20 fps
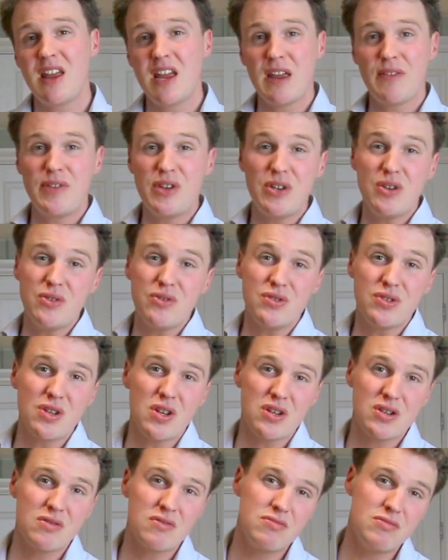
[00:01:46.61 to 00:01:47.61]
If you use
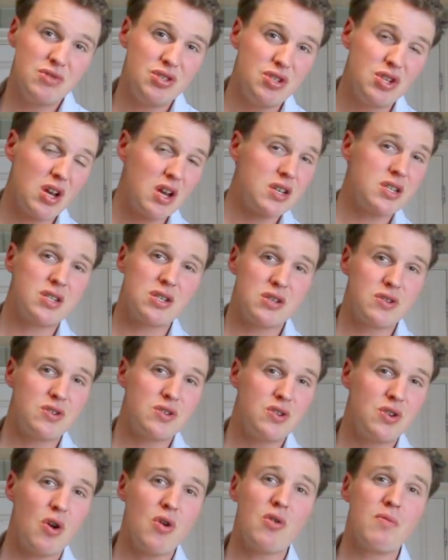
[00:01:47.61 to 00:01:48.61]
just
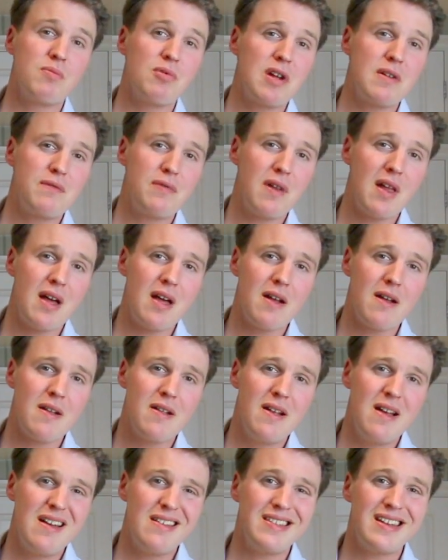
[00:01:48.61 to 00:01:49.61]
strong bread flour,
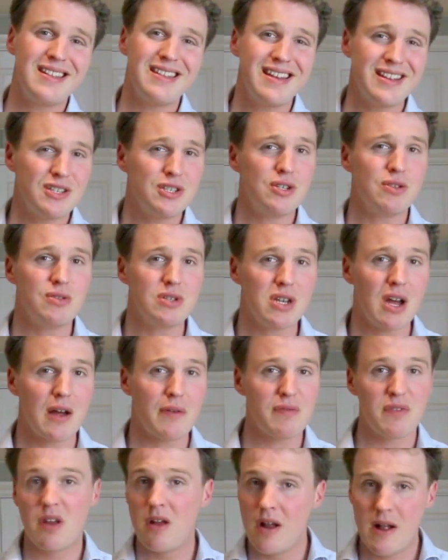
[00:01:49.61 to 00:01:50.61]
and they're too tough.